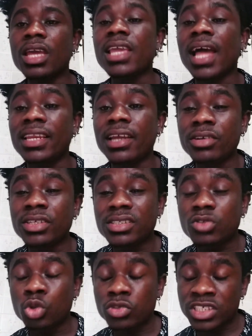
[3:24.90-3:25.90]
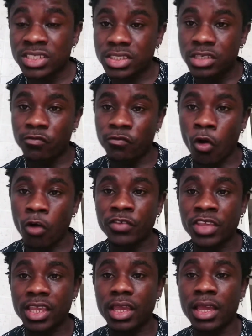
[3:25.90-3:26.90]
Yeah, there is two things involved
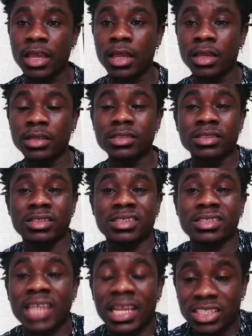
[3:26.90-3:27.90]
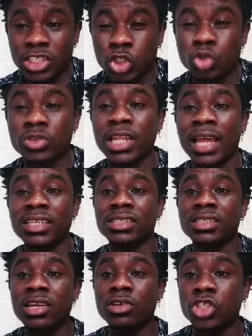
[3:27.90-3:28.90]
in such issues like
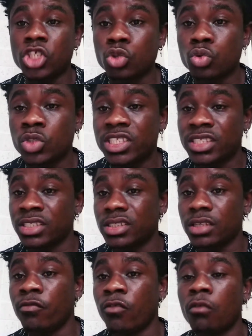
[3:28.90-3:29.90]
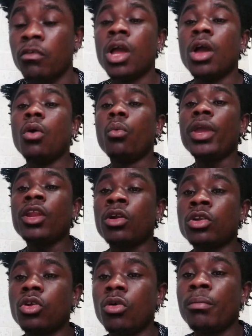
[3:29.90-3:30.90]
this. There is two things involved. We
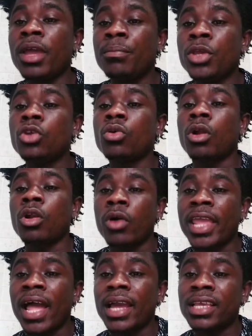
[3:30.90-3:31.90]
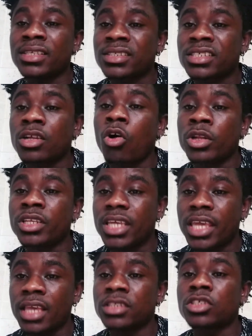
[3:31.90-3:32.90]
don't know. Maybe your lawyer is still on the
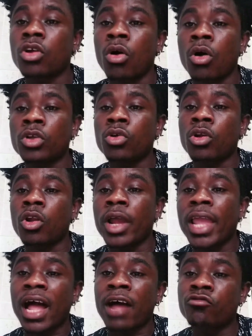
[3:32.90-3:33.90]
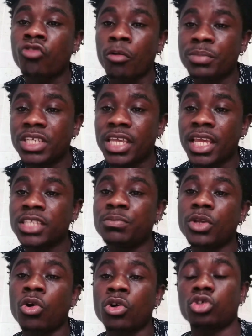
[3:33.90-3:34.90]
case, or your lawyer have dropped the case
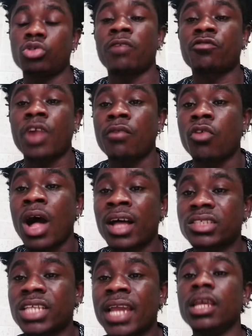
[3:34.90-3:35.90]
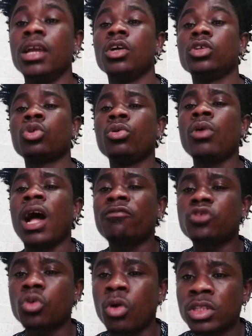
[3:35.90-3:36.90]
because you have traveled outside. So you
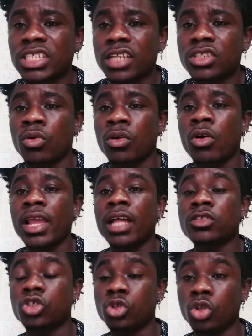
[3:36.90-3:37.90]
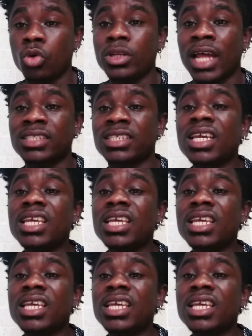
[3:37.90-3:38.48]
have to contact your lawyer to know that